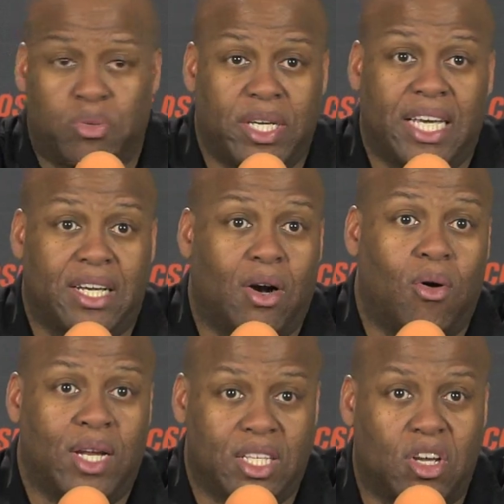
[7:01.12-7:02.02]
we get
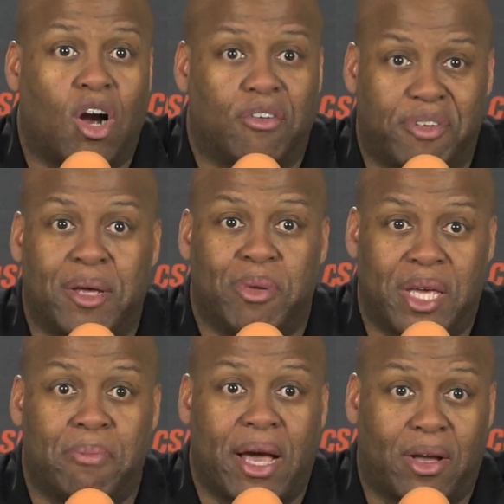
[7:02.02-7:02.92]
going, it's hard for him to
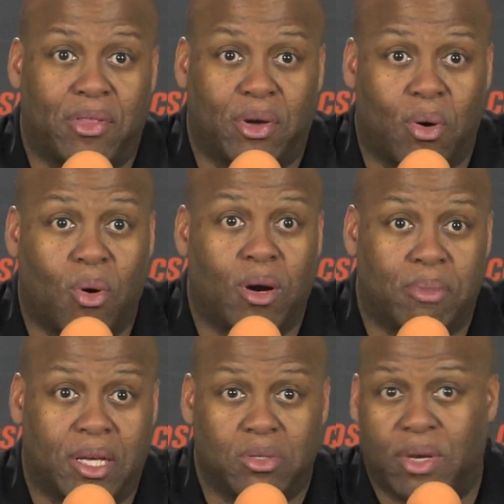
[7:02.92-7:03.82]
get back on the court
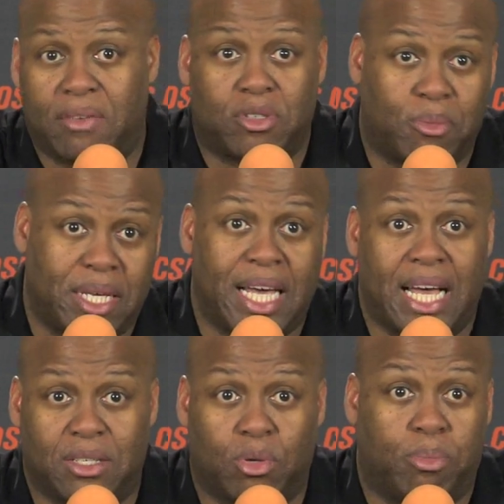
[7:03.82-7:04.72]
because we have so many
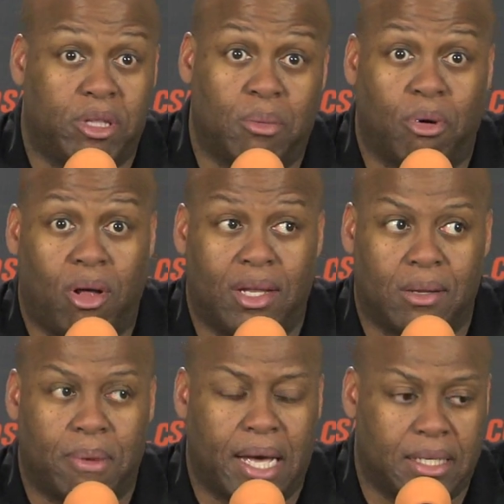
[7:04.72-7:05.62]
guys who are putting the ball in
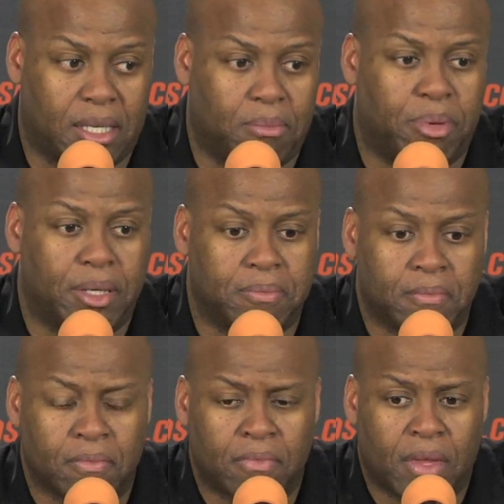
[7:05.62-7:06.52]
the basket. But
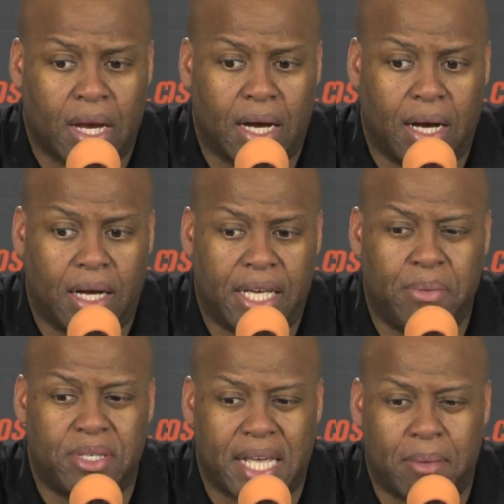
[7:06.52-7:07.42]
uh, he
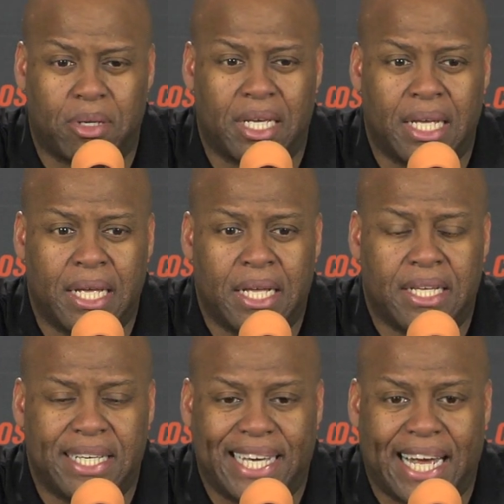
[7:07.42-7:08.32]
was able to
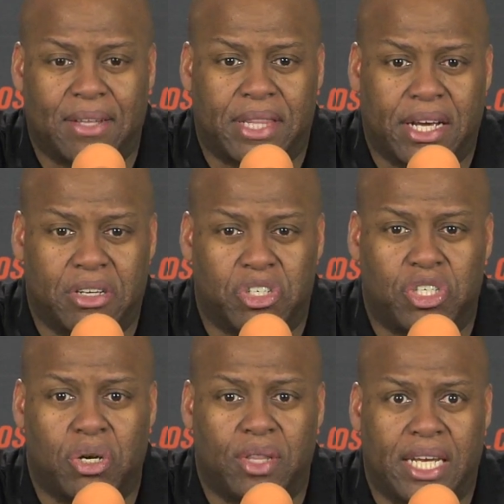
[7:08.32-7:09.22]
get out there and
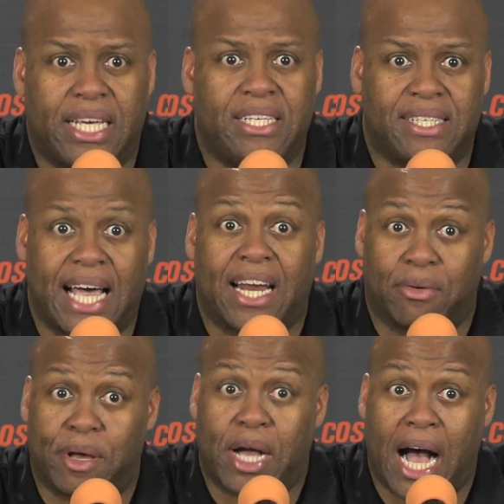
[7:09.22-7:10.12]
show that he's got a,
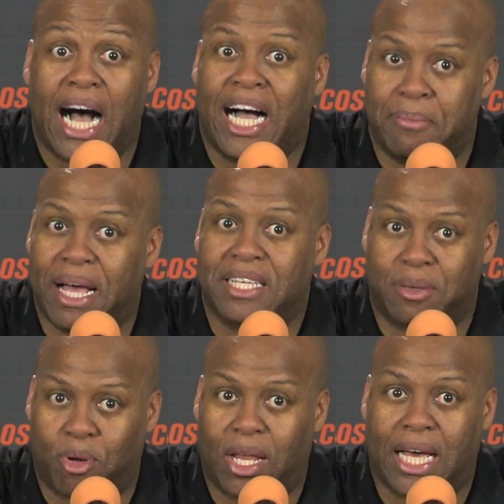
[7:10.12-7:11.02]
a, high
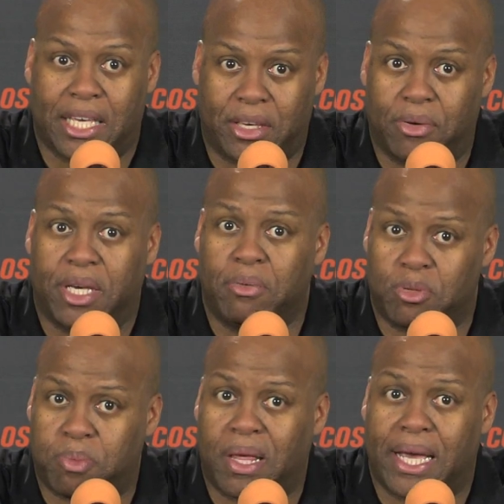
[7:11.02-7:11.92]
basketball IQ. He
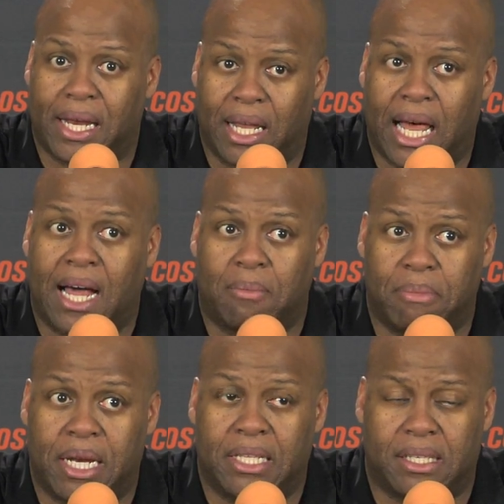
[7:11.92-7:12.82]
was playing a lot of
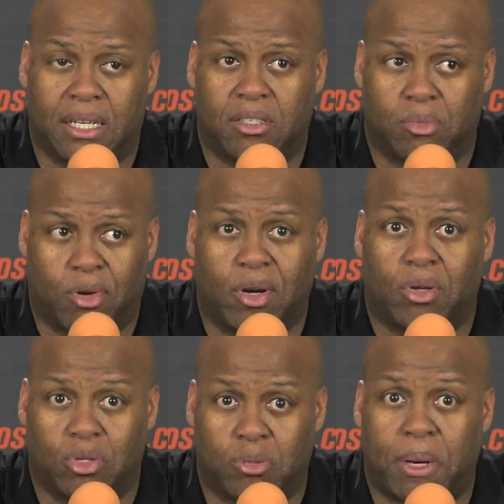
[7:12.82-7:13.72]
minutes in some
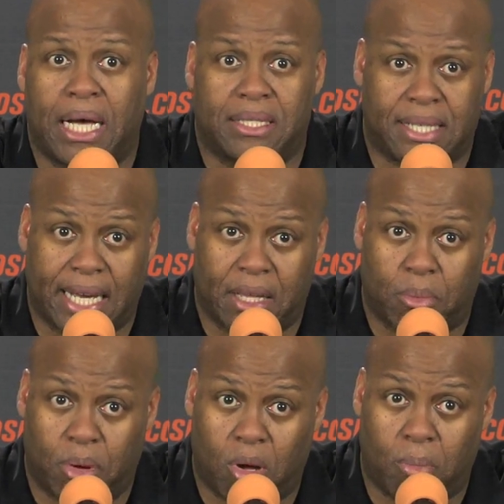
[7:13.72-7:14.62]
critical spots, taking the
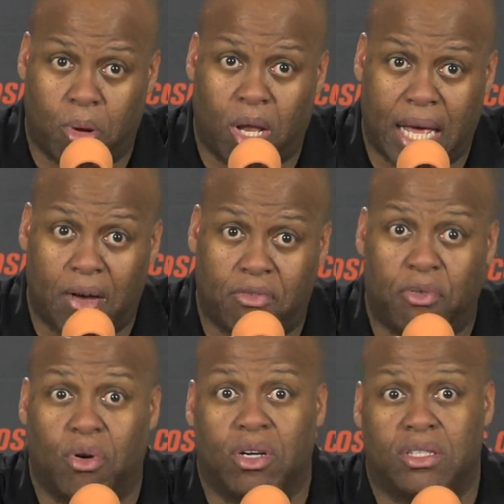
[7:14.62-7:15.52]
ball out
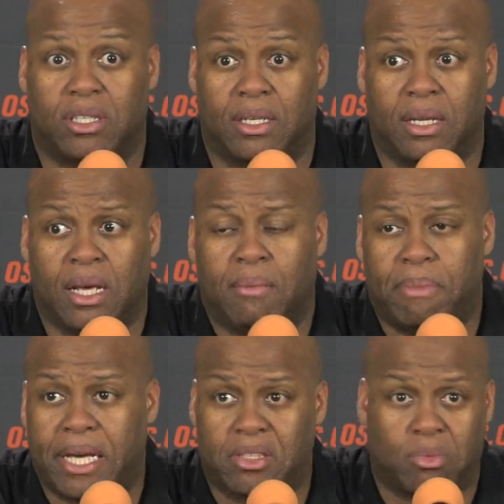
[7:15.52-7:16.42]
for us and
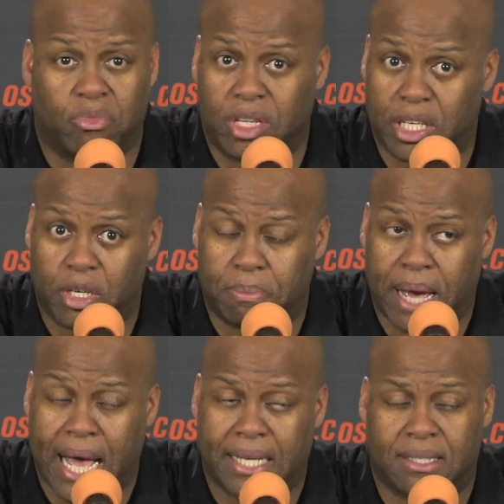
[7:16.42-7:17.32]
making some really good
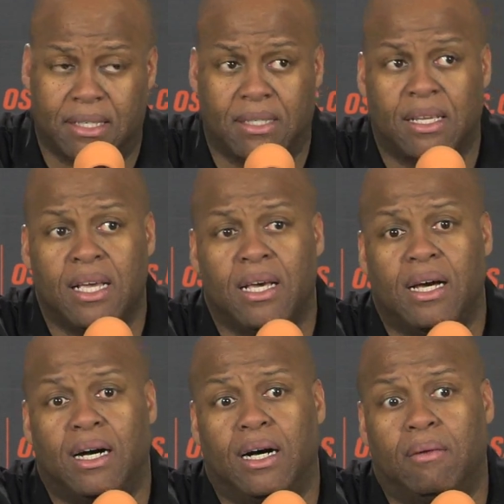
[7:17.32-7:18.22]
passes.
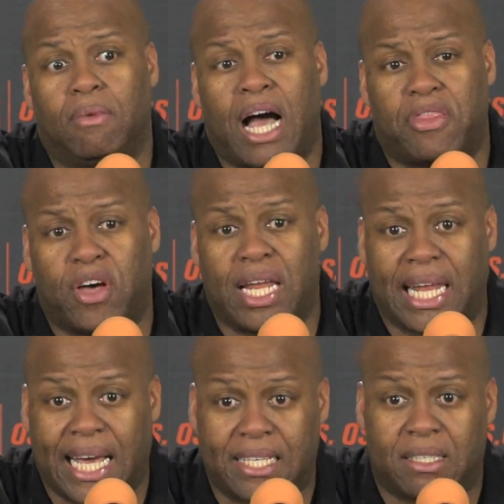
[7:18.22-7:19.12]
Uh, I thought
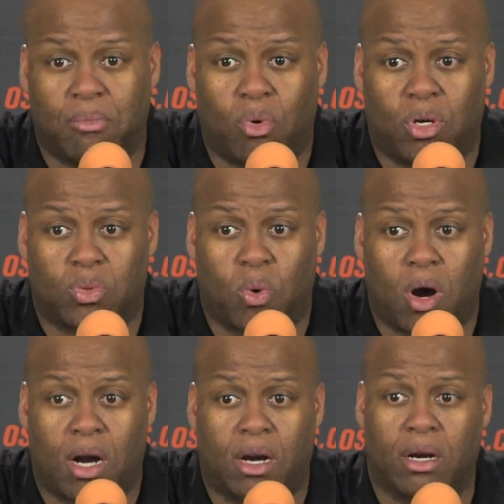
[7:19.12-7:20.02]
Langston Morris
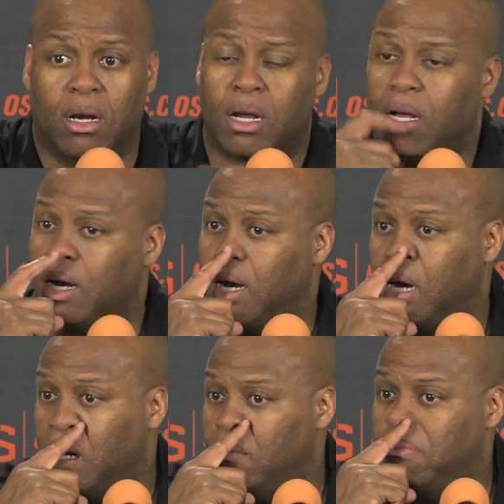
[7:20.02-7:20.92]
Walker
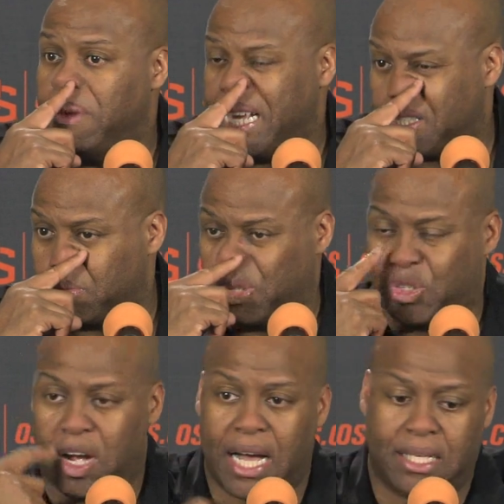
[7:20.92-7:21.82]
uh, made some
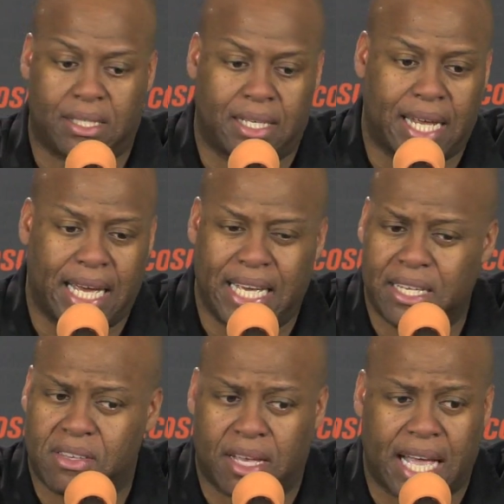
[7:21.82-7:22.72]
strides today.
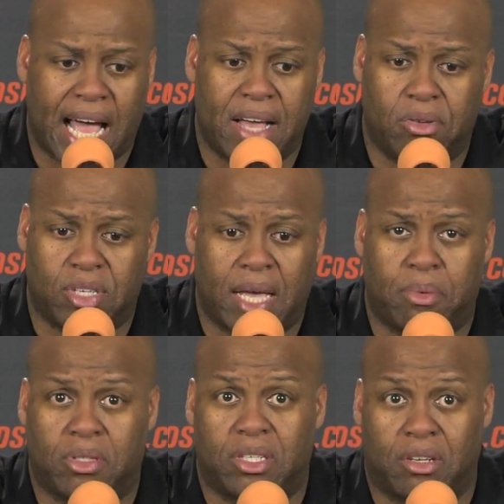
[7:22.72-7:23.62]
He's a guy who's
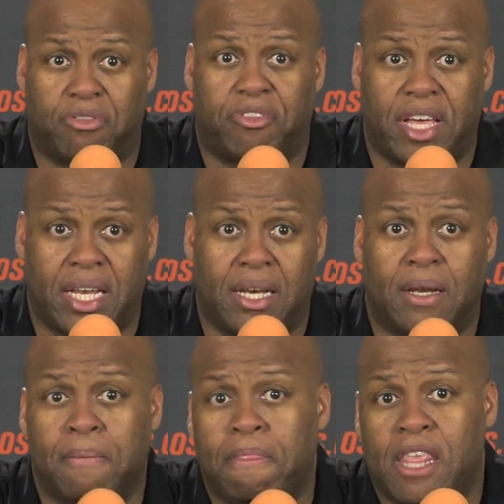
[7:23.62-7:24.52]
able to defend.
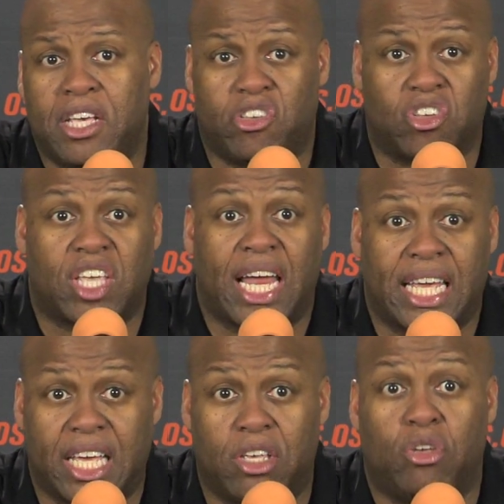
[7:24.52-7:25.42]
He's just got to
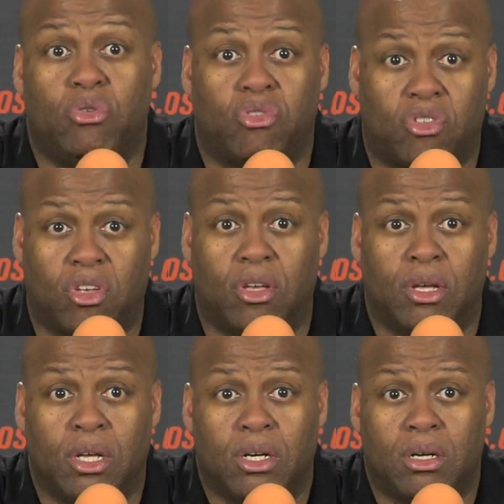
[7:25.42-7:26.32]
get used to
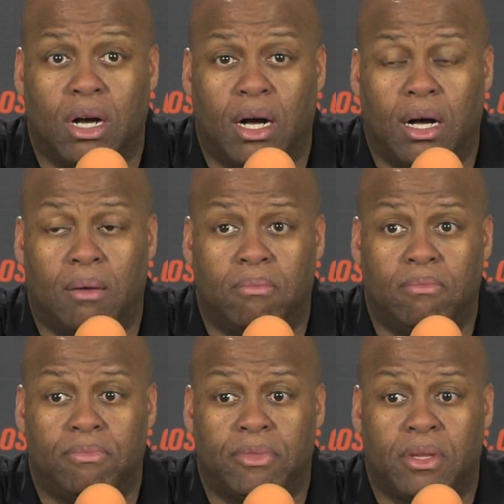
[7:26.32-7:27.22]
um,
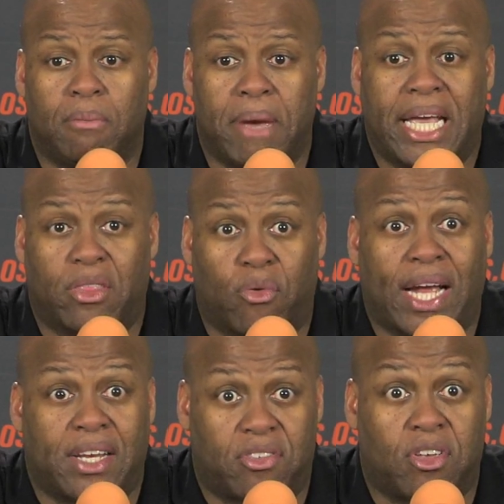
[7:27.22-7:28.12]
making the
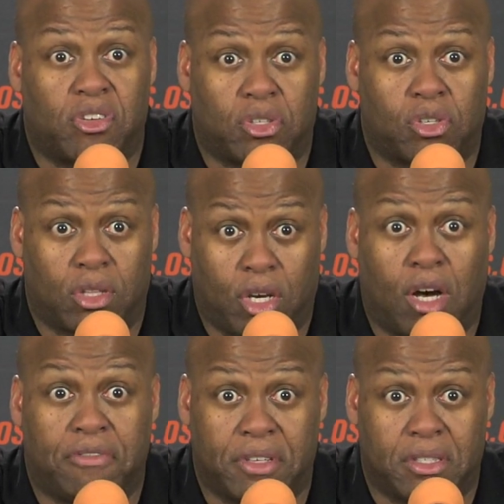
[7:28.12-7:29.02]
right decisions on the
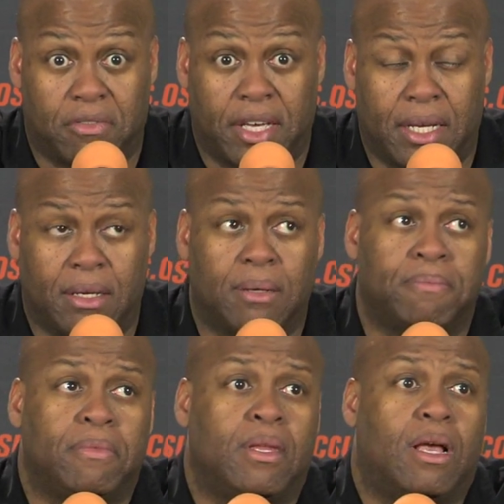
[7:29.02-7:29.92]
offensive end.
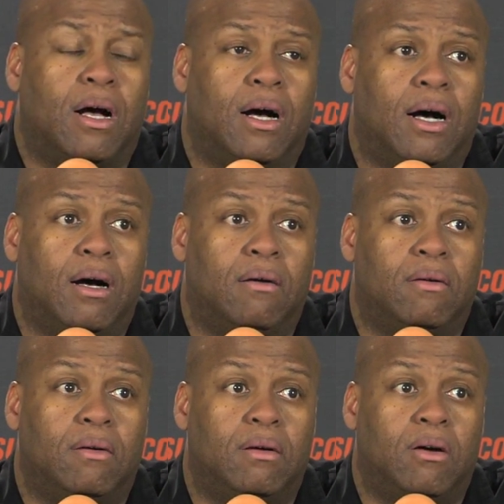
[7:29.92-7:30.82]
Uh,
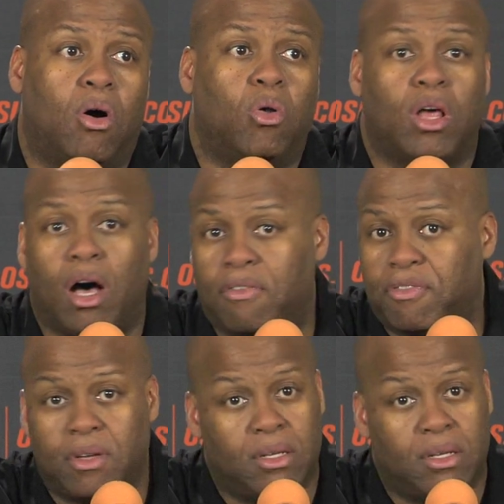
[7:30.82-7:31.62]
Olaf,